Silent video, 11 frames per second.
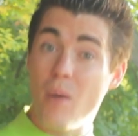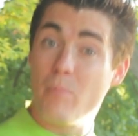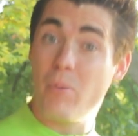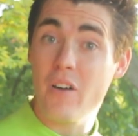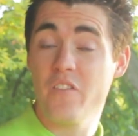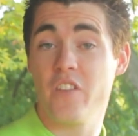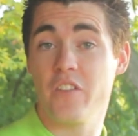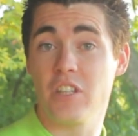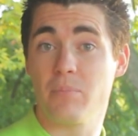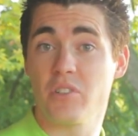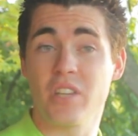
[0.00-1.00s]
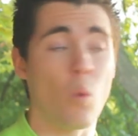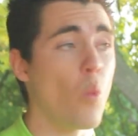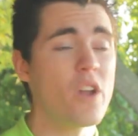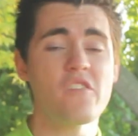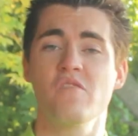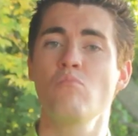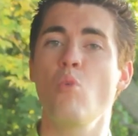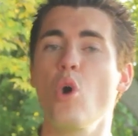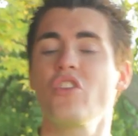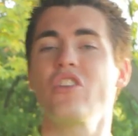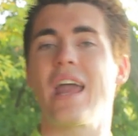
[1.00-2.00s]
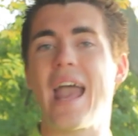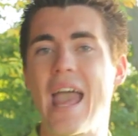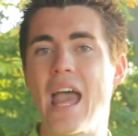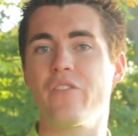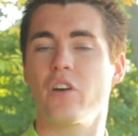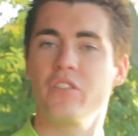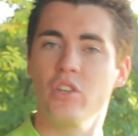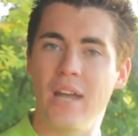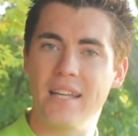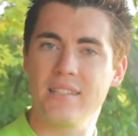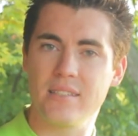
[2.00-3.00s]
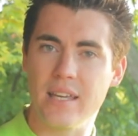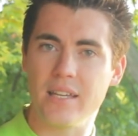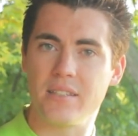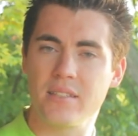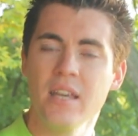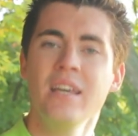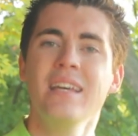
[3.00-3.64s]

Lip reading: above 50%? What if more than half of the United States